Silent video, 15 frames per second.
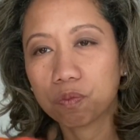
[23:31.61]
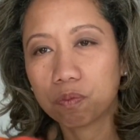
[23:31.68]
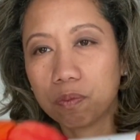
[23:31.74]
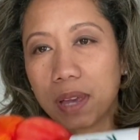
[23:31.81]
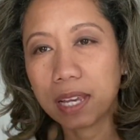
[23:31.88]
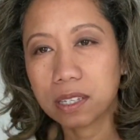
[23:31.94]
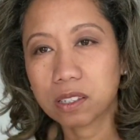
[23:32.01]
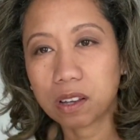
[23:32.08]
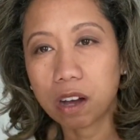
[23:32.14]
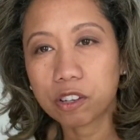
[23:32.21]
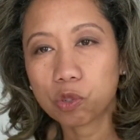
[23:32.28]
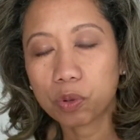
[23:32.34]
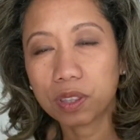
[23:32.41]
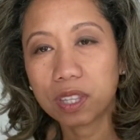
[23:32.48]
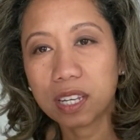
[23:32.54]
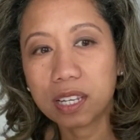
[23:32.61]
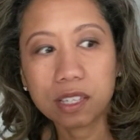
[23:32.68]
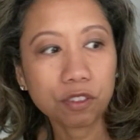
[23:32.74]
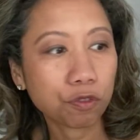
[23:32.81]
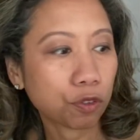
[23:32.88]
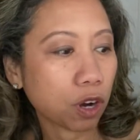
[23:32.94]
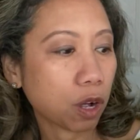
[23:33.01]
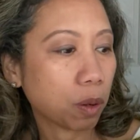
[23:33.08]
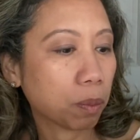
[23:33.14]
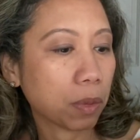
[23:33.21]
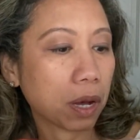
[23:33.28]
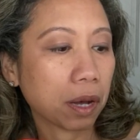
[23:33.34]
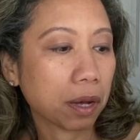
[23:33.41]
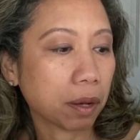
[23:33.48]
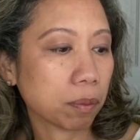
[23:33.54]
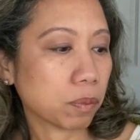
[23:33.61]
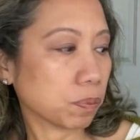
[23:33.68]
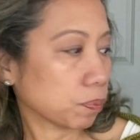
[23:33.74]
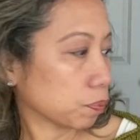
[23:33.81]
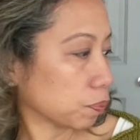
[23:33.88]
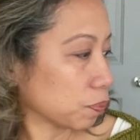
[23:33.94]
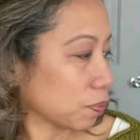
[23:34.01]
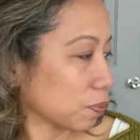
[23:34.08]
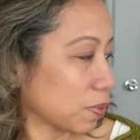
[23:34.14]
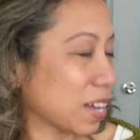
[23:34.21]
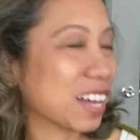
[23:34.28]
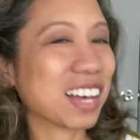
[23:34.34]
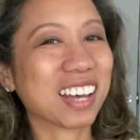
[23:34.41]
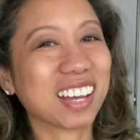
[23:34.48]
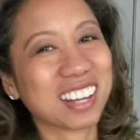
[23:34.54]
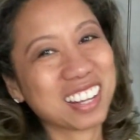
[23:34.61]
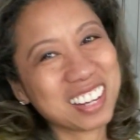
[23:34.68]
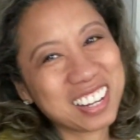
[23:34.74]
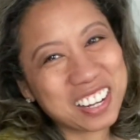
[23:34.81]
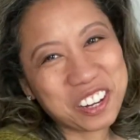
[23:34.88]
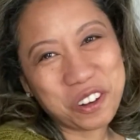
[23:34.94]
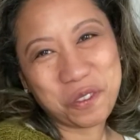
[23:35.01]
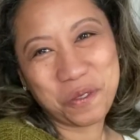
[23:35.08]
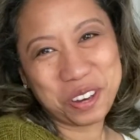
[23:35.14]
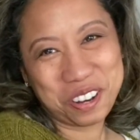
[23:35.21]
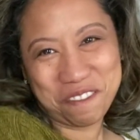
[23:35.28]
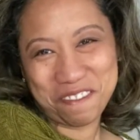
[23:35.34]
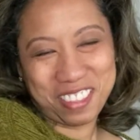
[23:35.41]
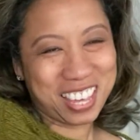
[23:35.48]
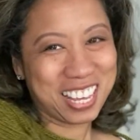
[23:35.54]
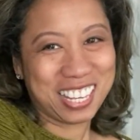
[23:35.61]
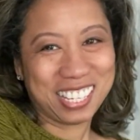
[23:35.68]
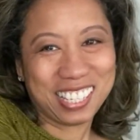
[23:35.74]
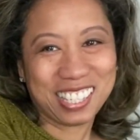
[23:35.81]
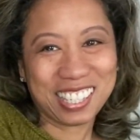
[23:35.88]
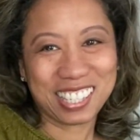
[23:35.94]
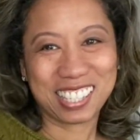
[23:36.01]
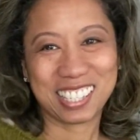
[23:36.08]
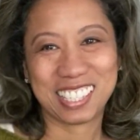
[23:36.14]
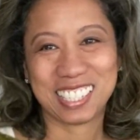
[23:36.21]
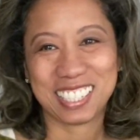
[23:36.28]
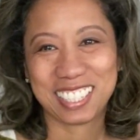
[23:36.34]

make socks with these from one of these.